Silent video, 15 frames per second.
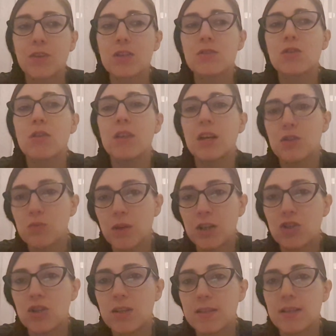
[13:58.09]
So that's why
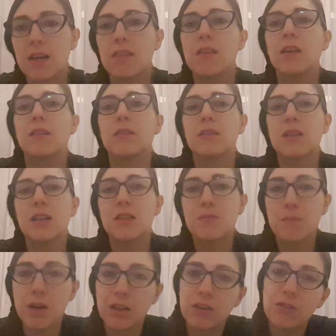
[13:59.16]
she said that it's
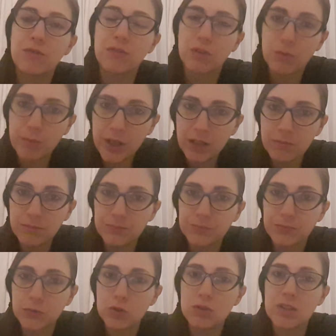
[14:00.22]
better for me
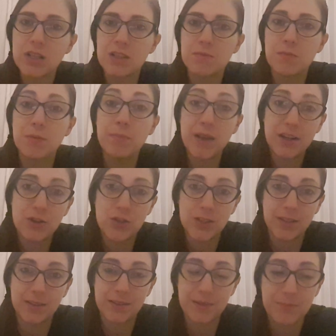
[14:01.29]
to just be
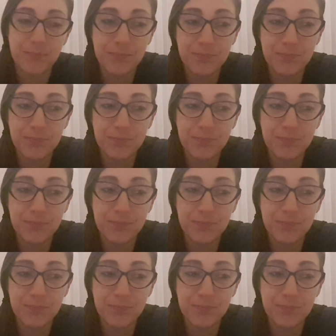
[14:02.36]
patient.